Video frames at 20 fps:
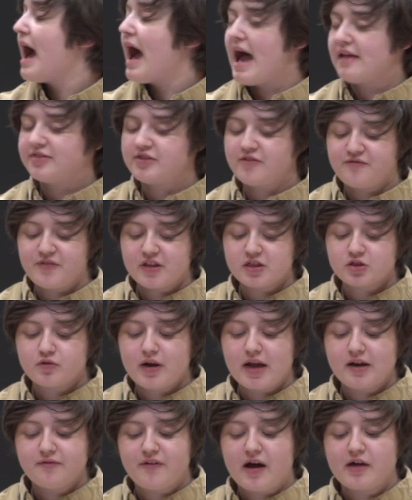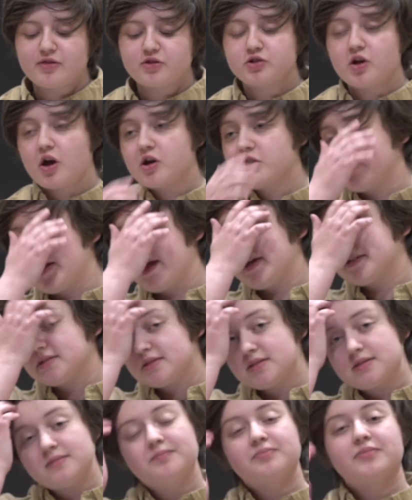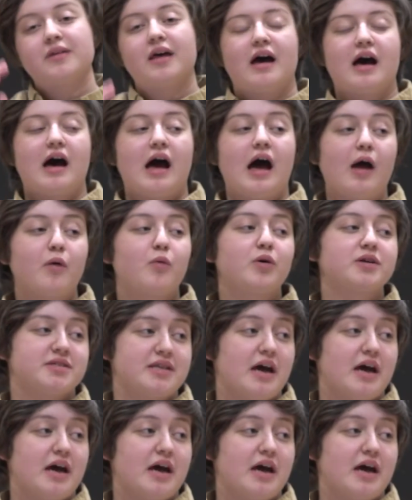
At the 5th grade father-daughter dance, I was